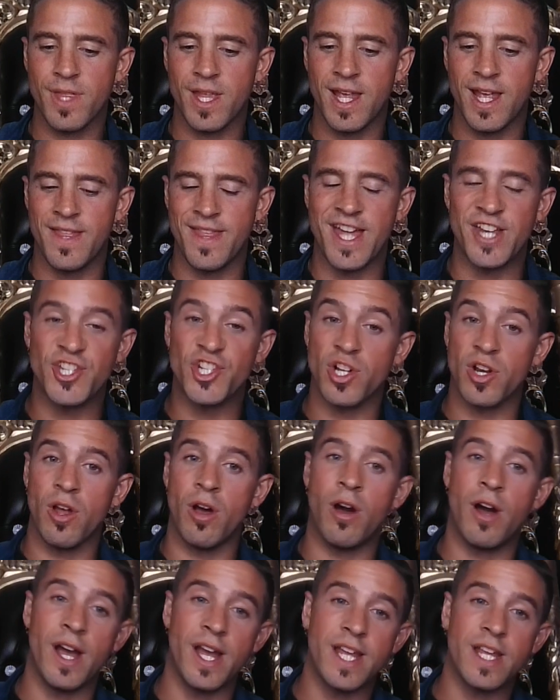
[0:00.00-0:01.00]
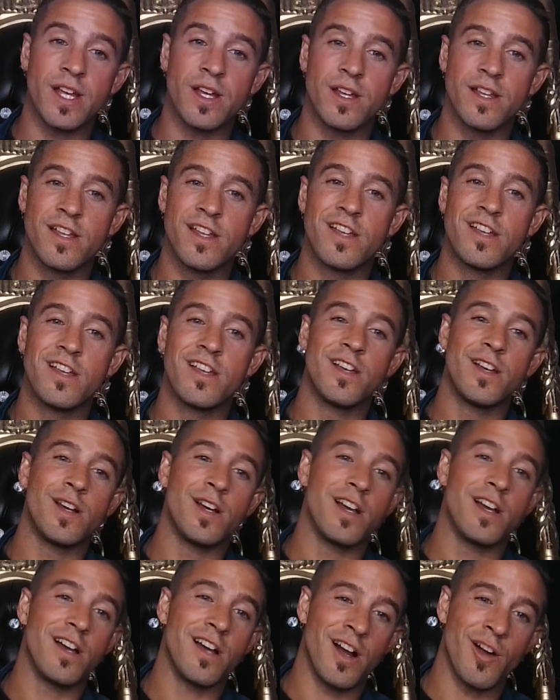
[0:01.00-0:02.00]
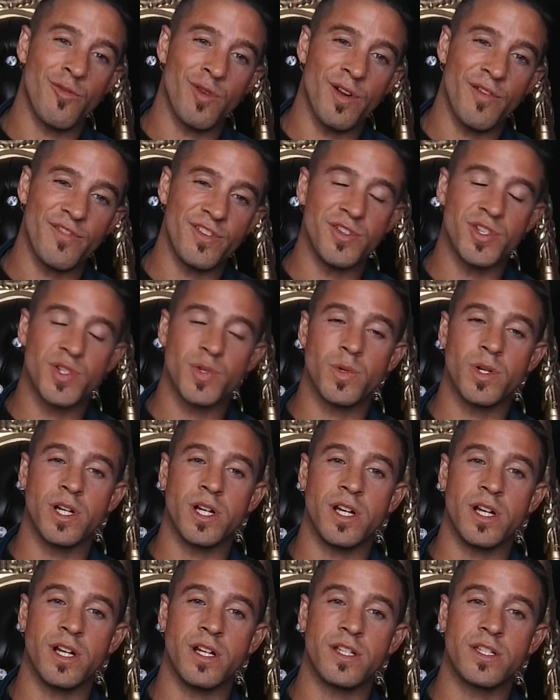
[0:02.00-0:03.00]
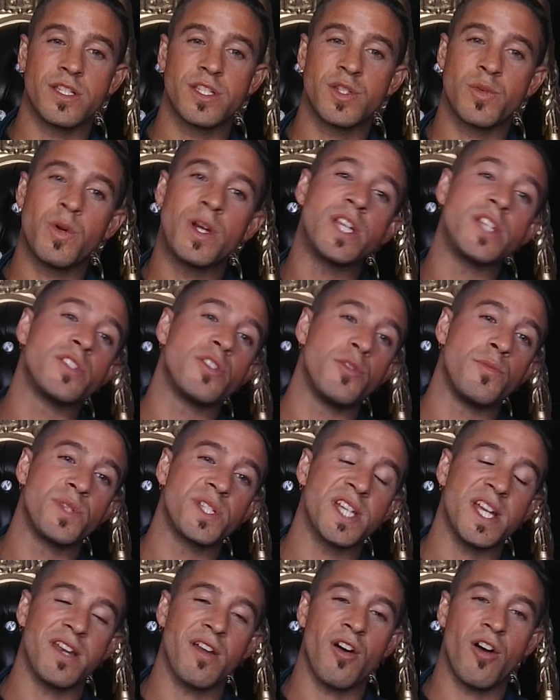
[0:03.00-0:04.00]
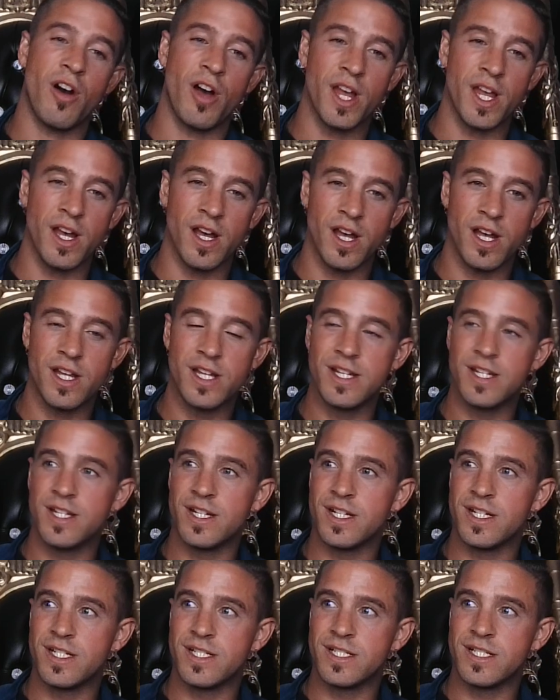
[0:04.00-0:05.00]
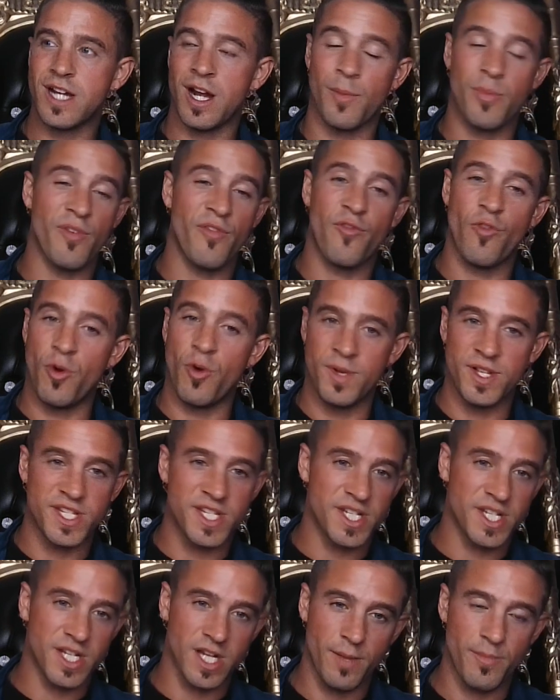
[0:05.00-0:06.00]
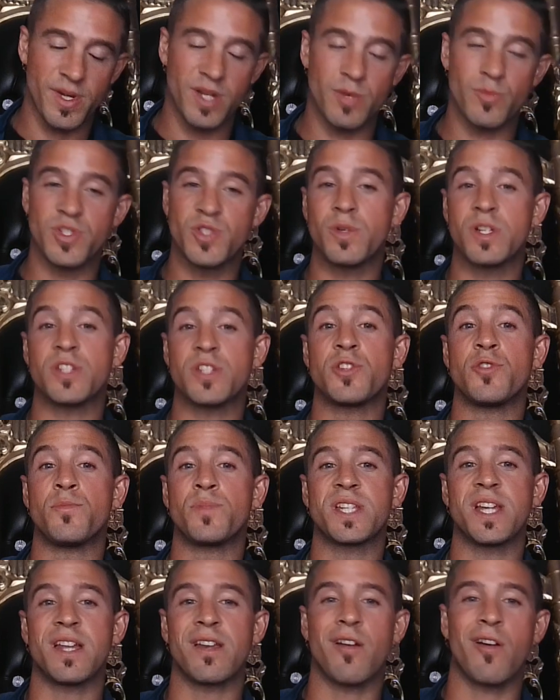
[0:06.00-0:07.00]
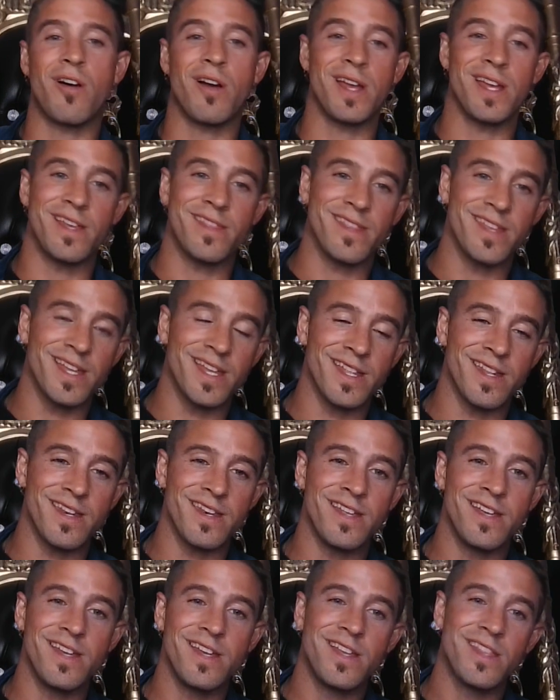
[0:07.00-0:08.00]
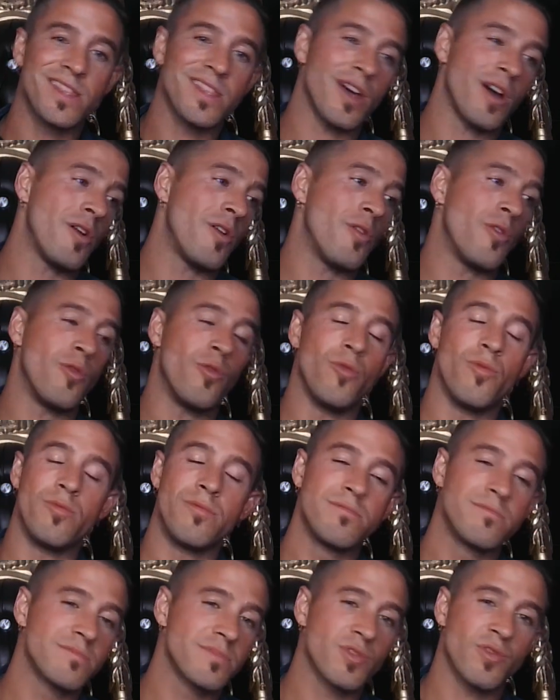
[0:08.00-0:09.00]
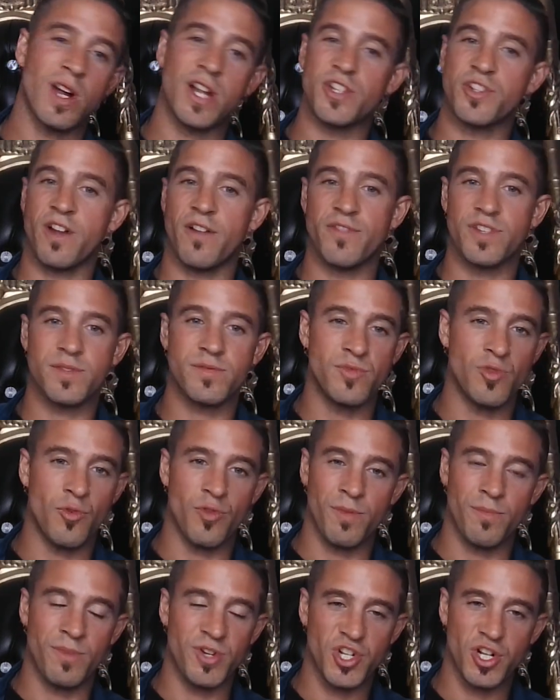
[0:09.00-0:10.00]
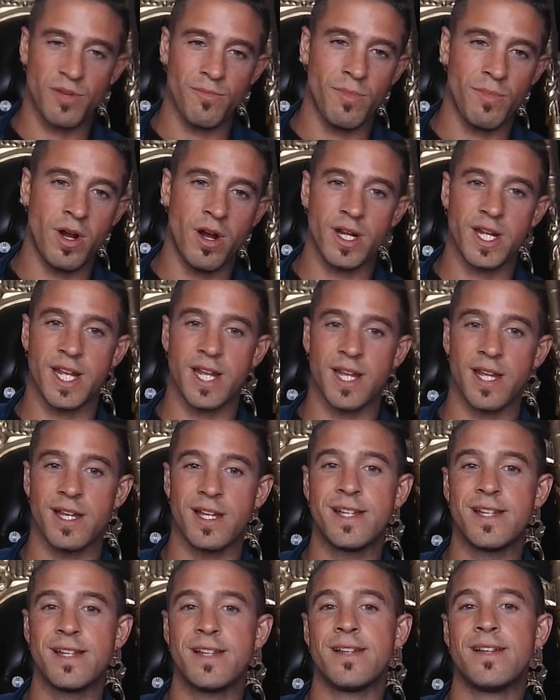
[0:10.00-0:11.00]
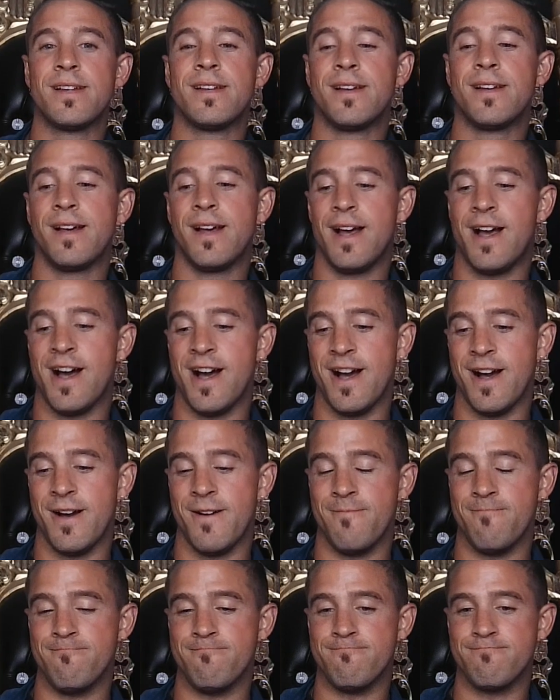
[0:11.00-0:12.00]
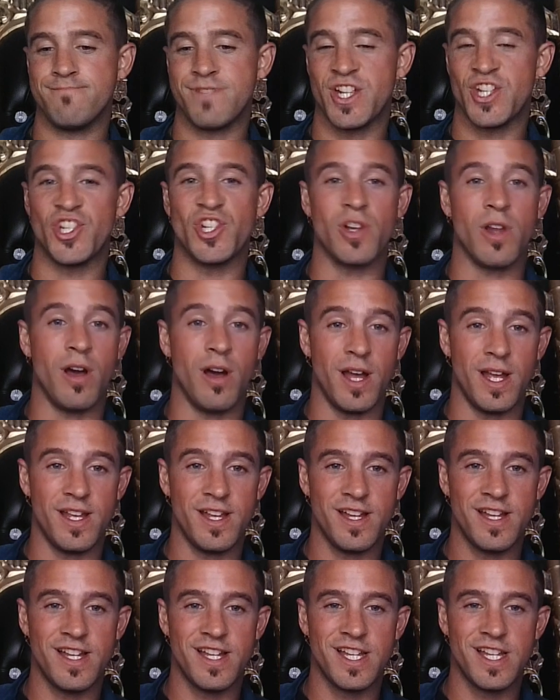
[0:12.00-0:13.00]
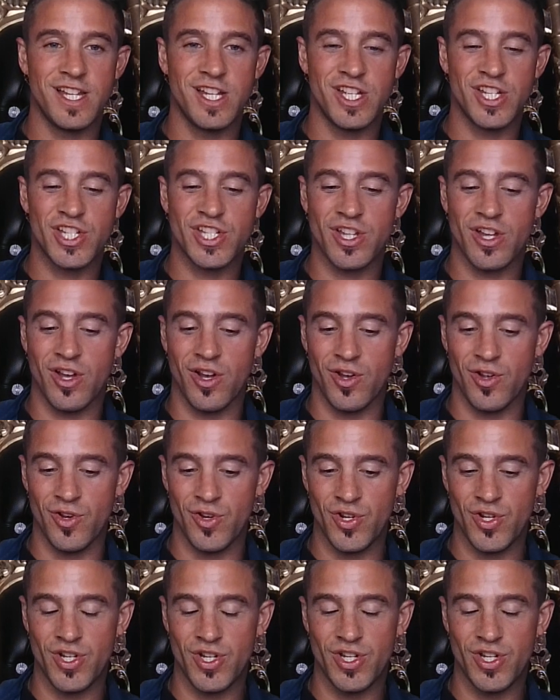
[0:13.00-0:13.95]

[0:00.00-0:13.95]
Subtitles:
and then July, our revenues were 22% higher. Our performance as a company was 22% higher than the whole Grand Traverse Northern Michigan market in July. So